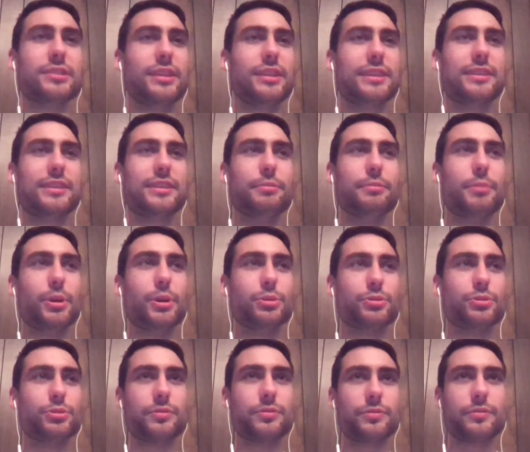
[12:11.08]
like the
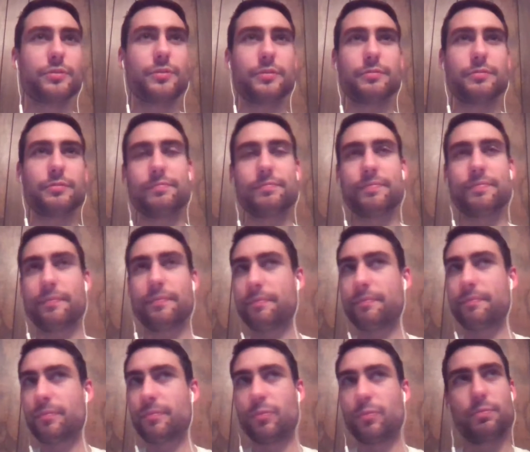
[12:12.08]
most
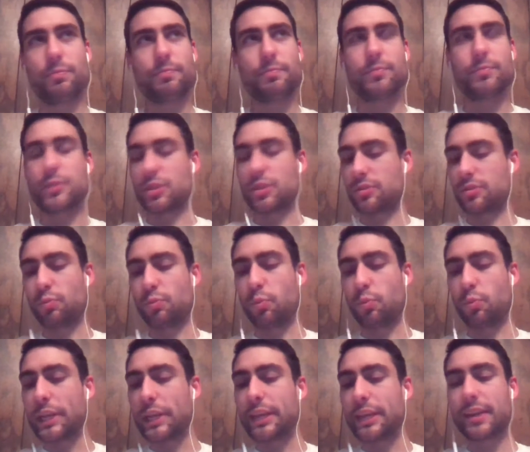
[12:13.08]
just
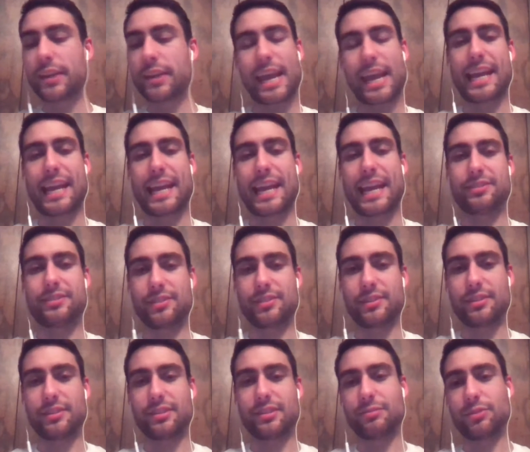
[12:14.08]
weak hands
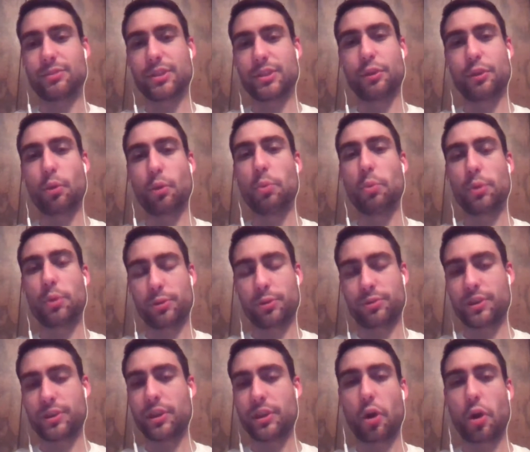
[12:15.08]
in the
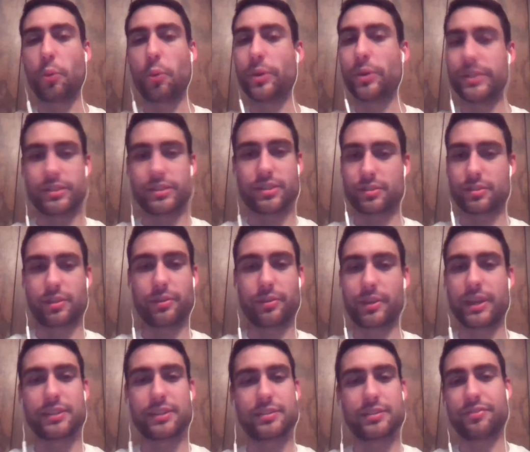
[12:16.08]
world. He always
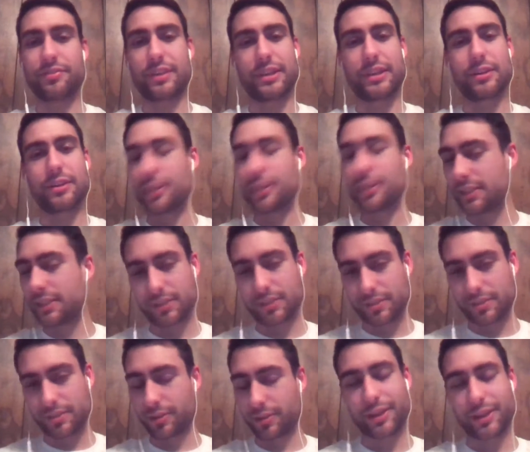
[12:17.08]
dislocates a finger. He
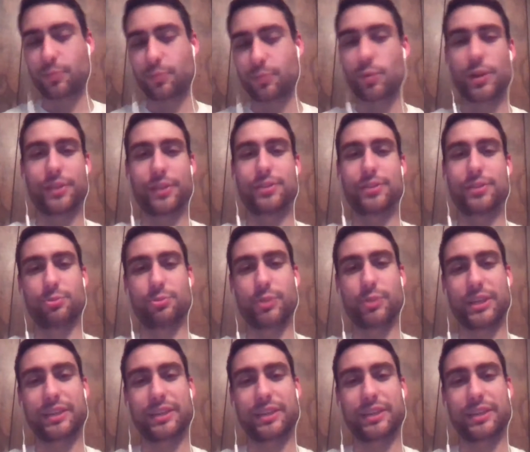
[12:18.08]
dislocated one this week